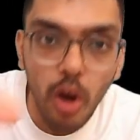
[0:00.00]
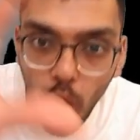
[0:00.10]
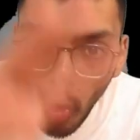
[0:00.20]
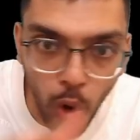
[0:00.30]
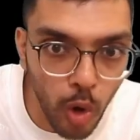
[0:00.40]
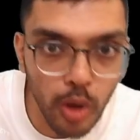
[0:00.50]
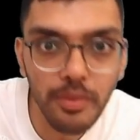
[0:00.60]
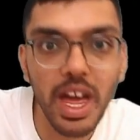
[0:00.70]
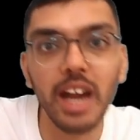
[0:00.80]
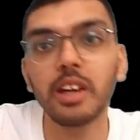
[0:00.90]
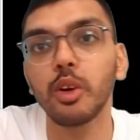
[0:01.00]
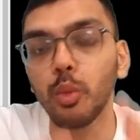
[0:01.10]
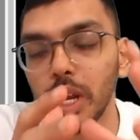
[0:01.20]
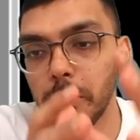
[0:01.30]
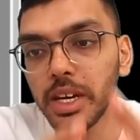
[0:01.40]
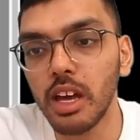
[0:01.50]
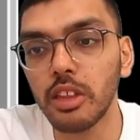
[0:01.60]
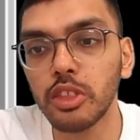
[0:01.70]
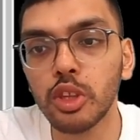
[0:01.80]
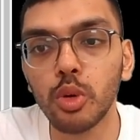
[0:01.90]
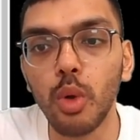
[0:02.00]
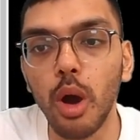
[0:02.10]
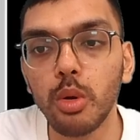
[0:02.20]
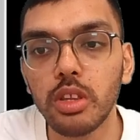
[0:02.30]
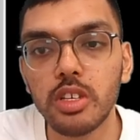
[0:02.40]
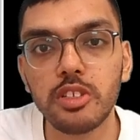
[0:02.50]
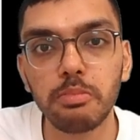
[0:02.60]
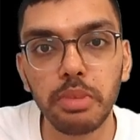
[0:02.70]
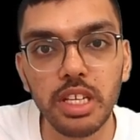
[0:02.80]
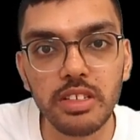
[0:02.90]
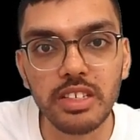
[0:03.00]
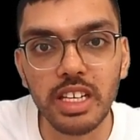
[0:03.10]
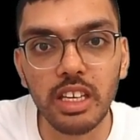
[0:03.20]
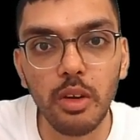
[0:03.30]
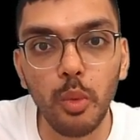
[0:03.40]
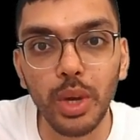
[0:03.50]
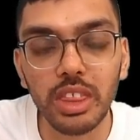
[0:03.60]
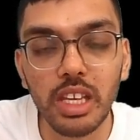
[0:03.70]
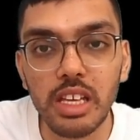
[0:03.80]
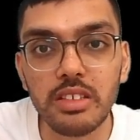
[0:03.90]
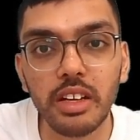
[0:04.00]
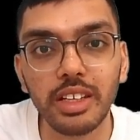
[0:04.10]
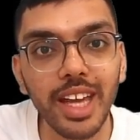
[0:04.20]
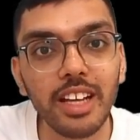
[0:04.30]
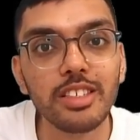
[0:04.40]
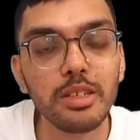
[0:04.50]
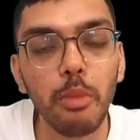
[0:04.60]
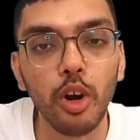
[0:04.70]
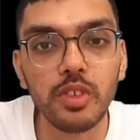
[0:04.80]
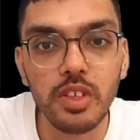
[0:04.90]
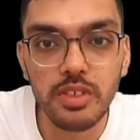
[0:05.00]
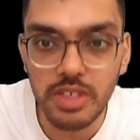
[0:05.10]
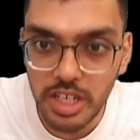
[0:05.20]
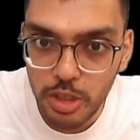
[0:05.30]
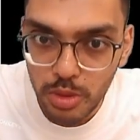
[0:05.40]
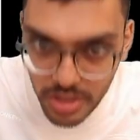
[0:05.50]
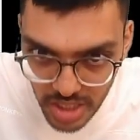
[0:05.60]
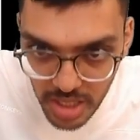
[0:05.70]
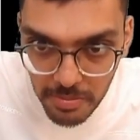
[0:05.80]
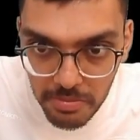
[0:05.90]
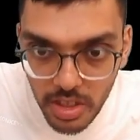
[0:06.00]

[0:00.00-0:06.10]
All of that will be done throughout this pre-scene with these text boxes that you see,